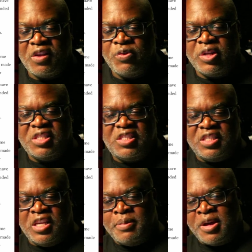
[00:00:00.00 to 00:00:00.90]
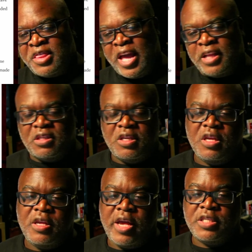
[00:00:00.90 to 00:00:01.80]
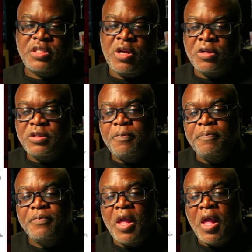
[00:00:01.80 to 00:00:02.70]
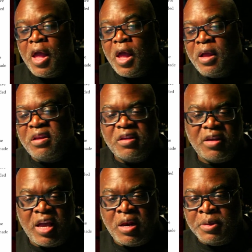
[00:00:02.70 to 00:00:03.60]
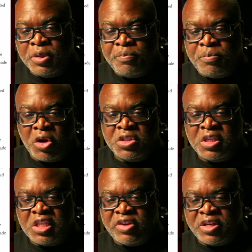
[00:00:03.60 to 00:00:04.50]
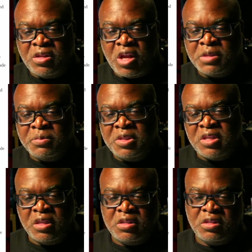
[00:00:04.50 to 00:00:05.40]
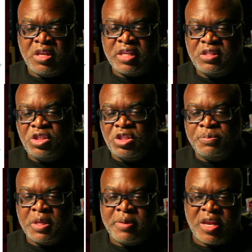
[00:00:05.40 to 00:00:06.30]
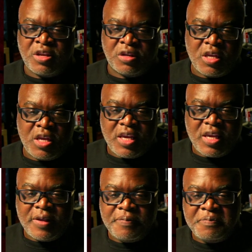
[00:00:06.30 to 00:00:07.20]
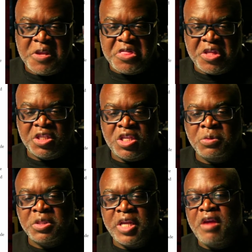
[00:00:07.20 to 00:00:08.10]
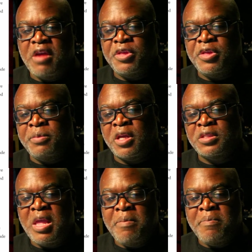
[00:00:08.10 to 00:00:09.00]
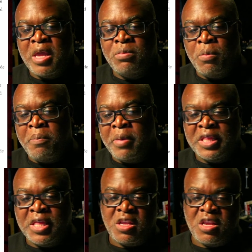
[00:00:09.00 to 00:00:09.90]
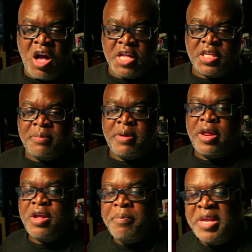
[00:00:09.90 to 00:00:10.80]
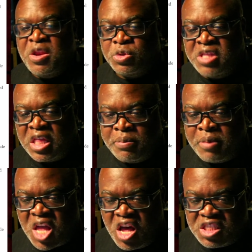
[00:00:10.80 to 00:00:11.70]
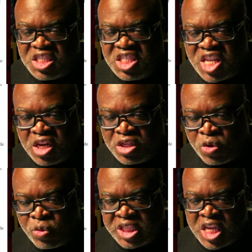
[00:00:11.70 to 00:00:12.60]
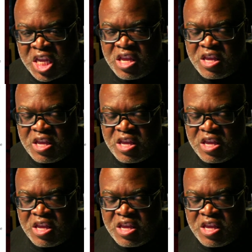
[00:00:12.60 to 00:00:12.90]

We'll see about that, I snarled. I'll meet with Bronson and try to knock some sense into that stupid American. He thinks he knows everything because he made more money than God in America, but he knows nothing but cars, tires, or racing.